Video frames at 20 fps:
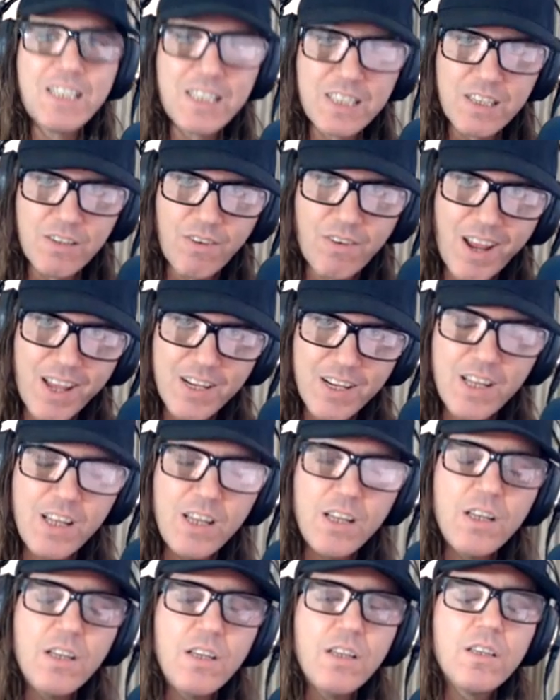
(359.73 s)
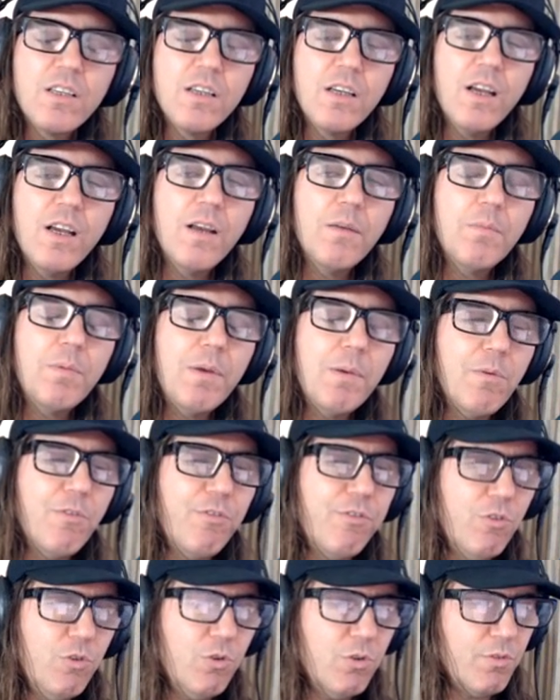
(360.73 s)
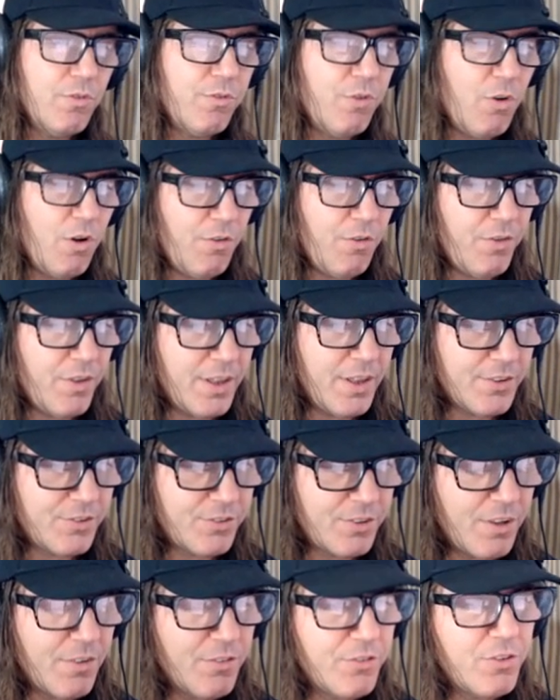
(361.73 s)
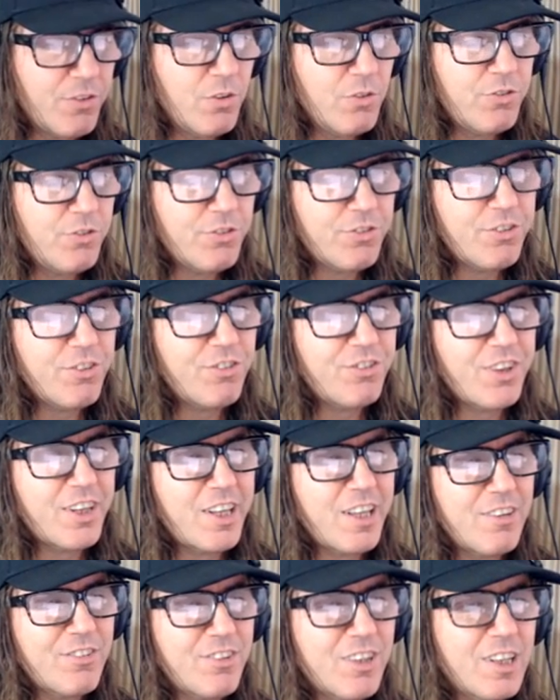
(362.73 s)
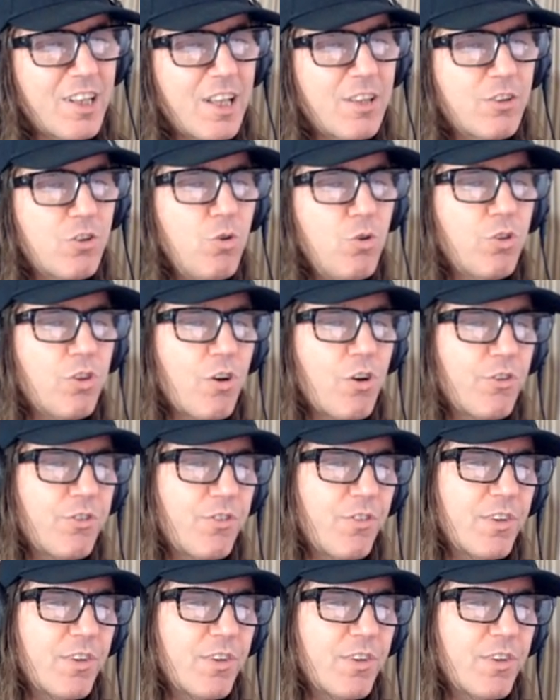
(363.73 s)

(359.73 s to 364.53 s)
shit, right? Uh, people fall, fall for that stuff. So just a statistic that two thirds of